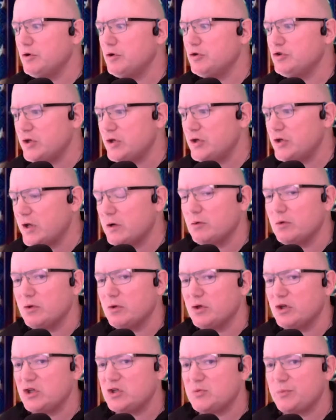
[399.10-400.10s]
Generally
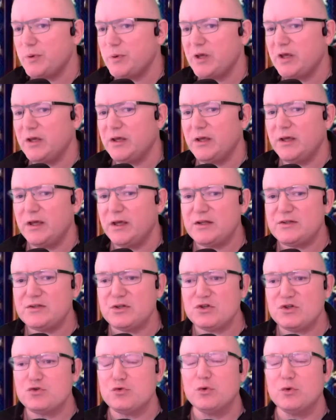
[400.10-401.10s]
speaking, it's
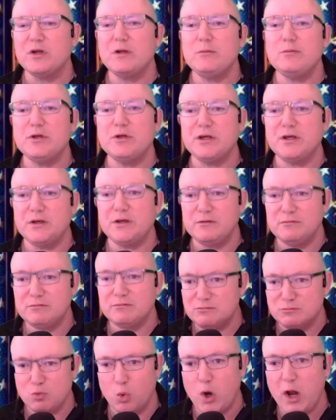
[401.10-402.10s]
extremely
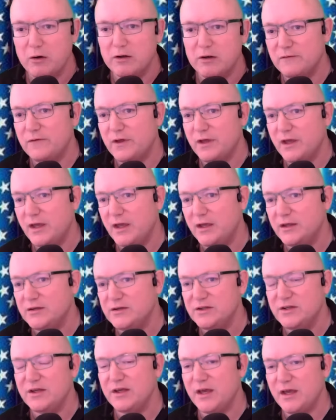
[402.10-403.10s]
rare if a
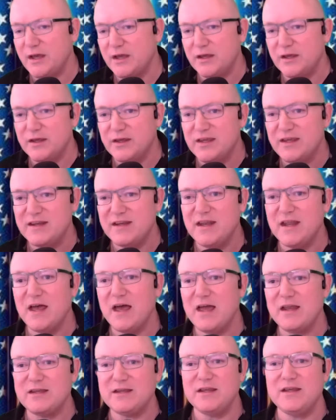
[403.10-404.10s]
DA
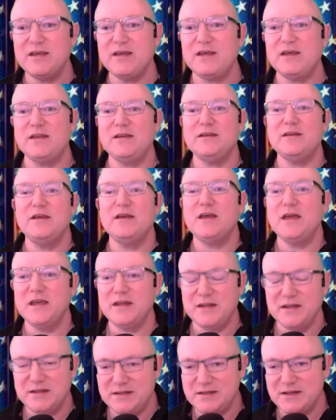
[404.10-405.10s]
cannot get
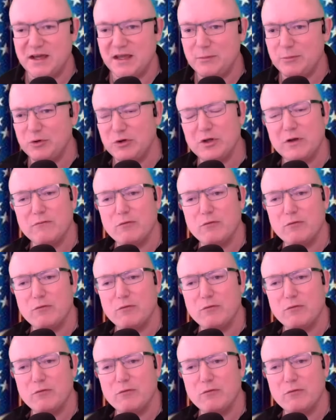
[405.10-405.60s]
an indictment.